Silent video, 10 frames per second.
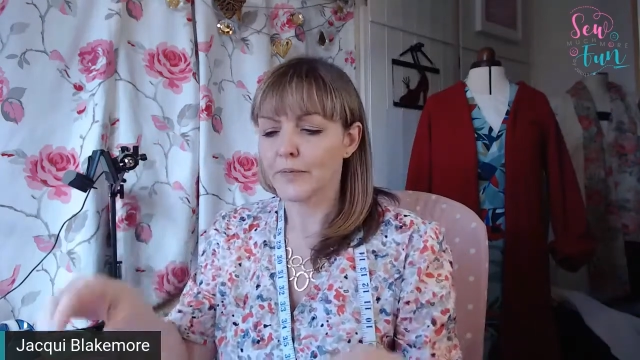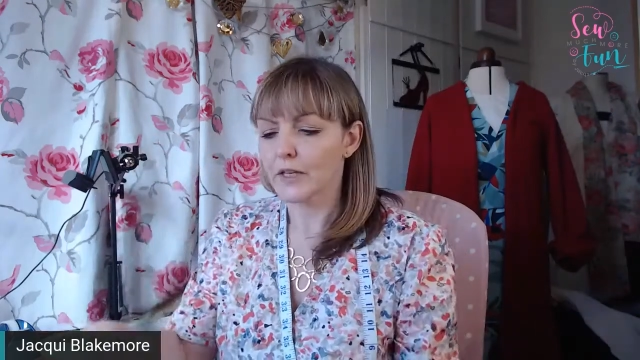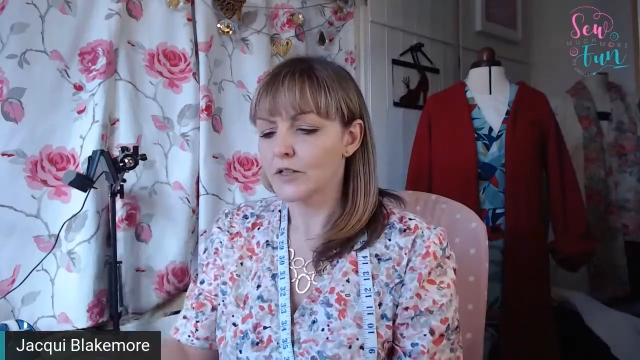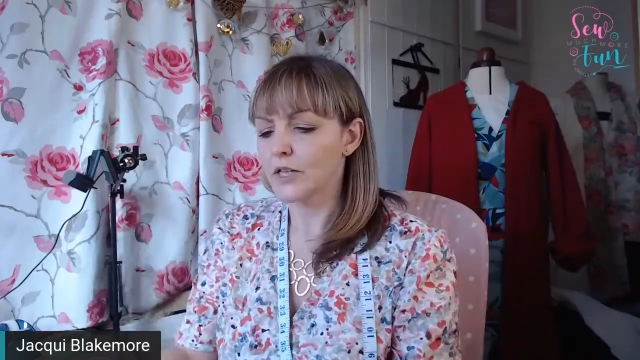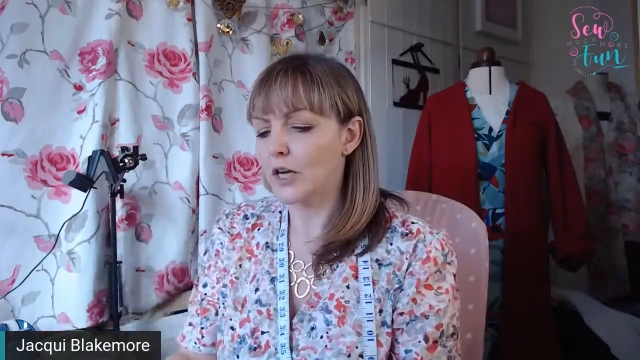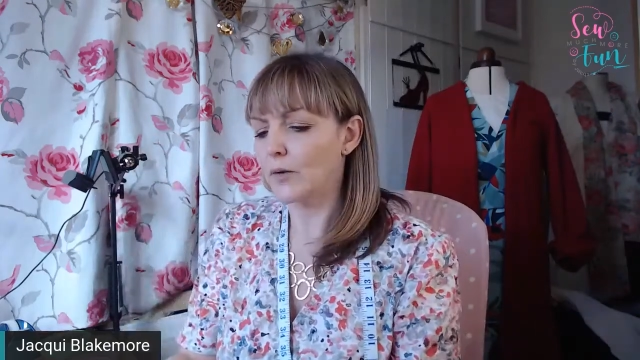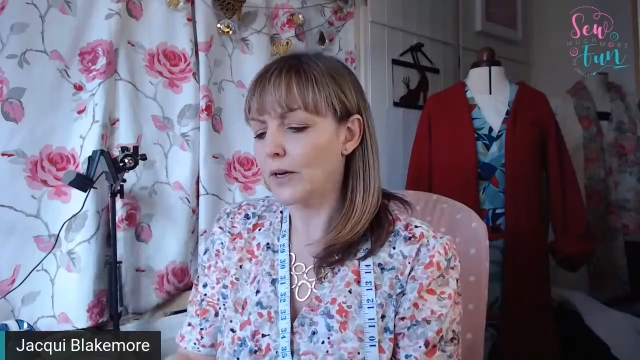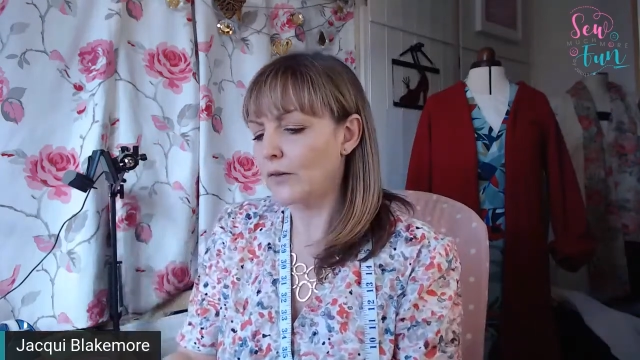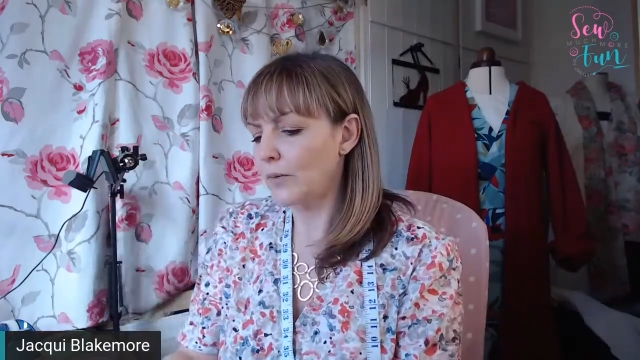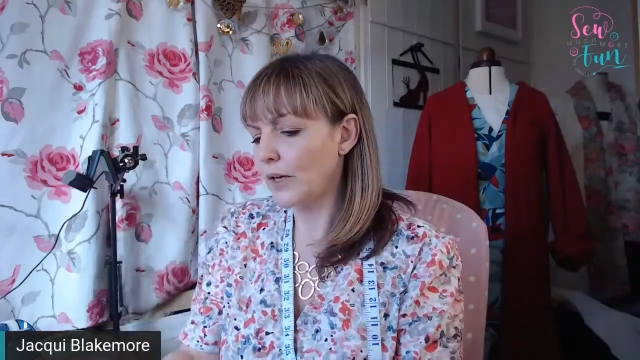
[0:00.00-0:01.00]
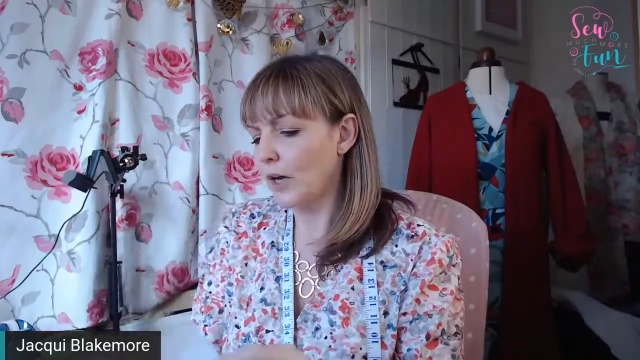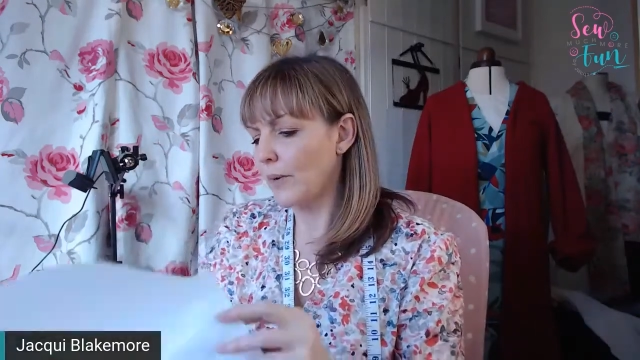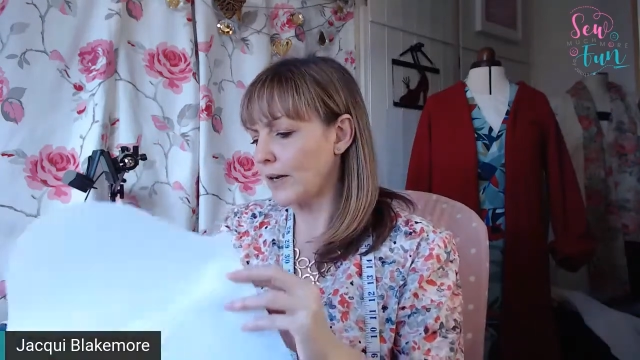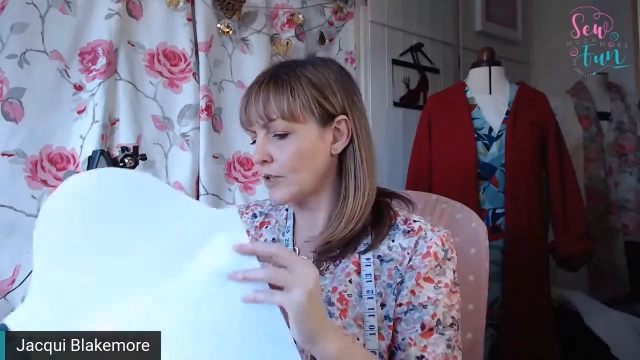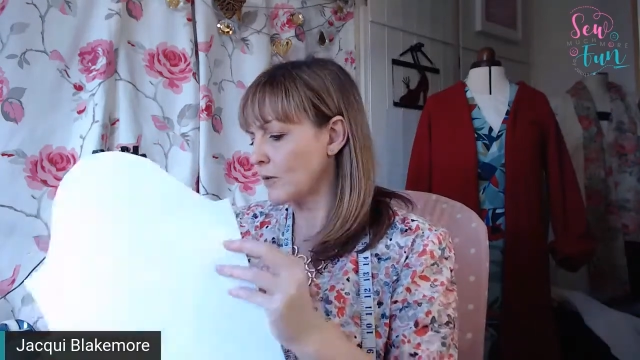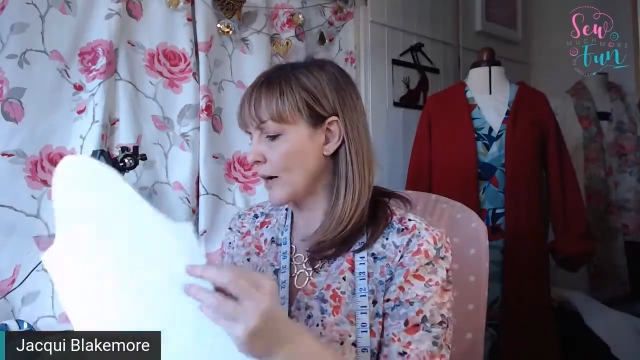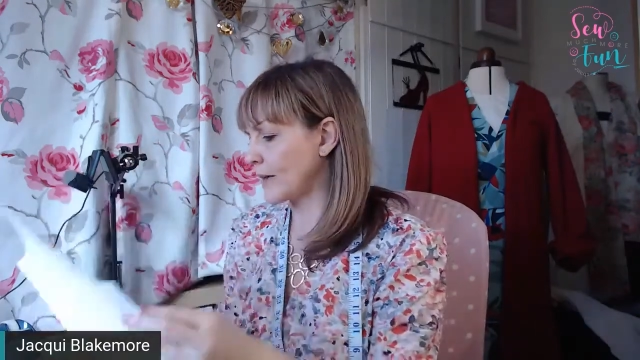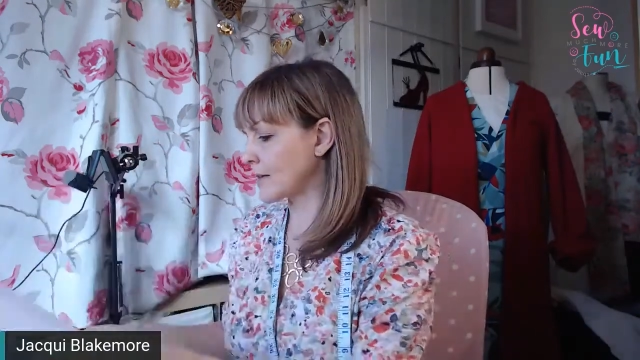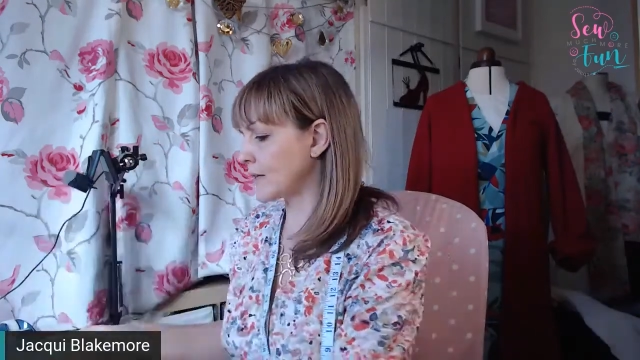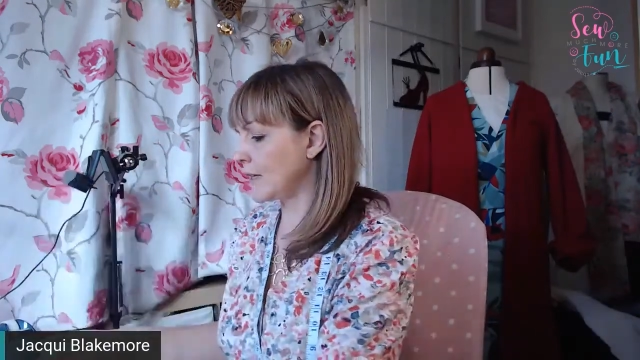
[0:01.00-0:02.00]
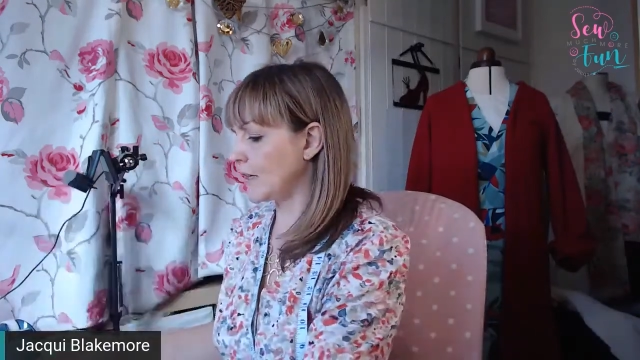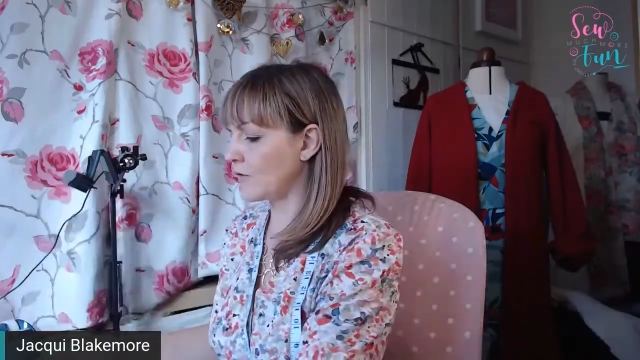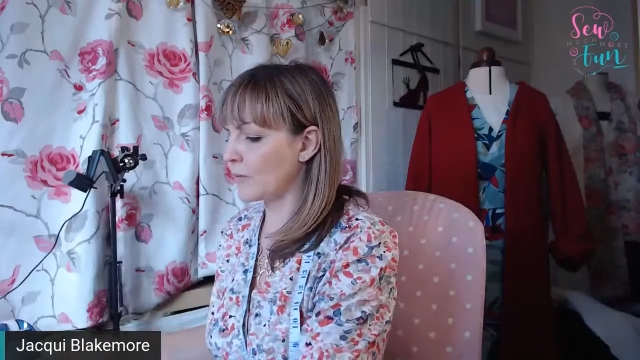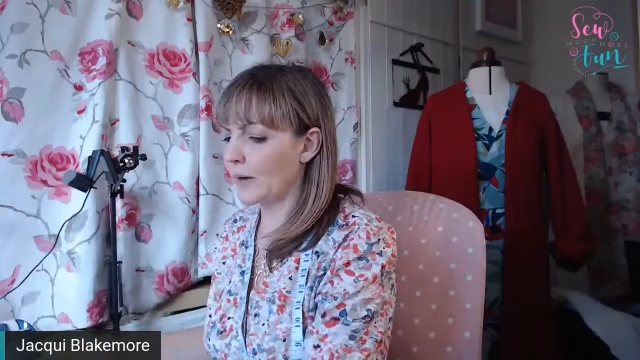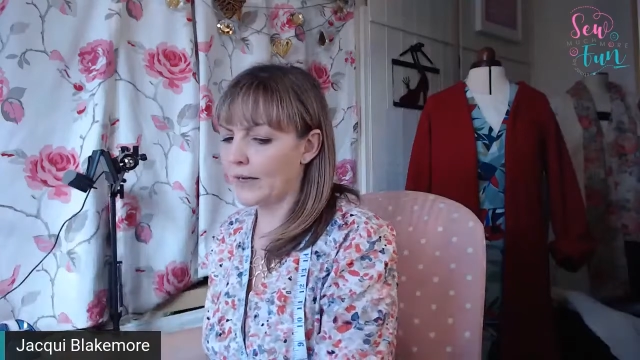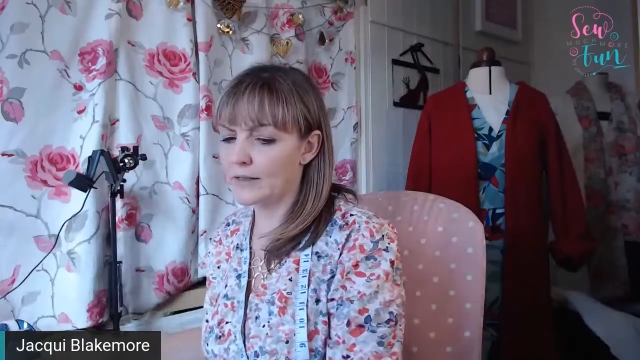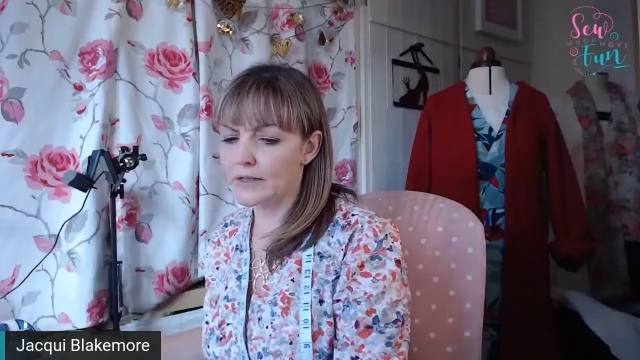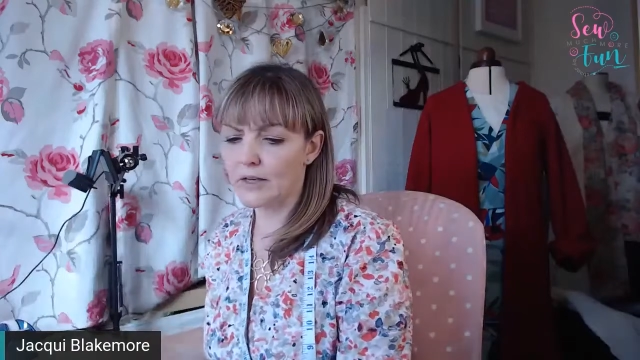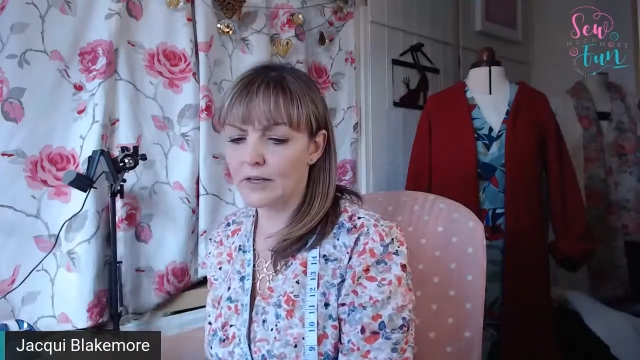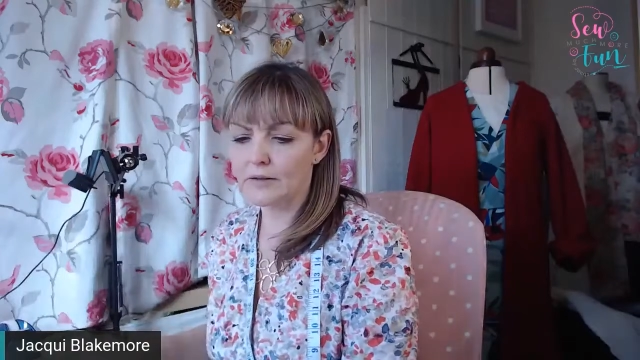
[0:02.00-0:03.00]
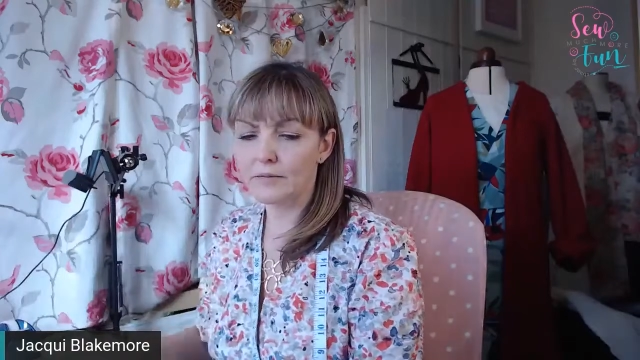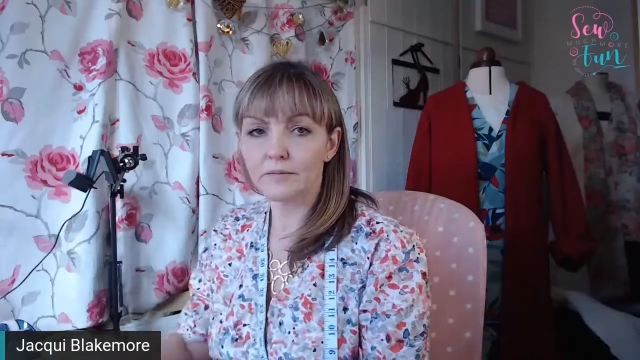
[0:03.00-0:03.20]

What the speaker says: So if we go back to our sleeve pattern,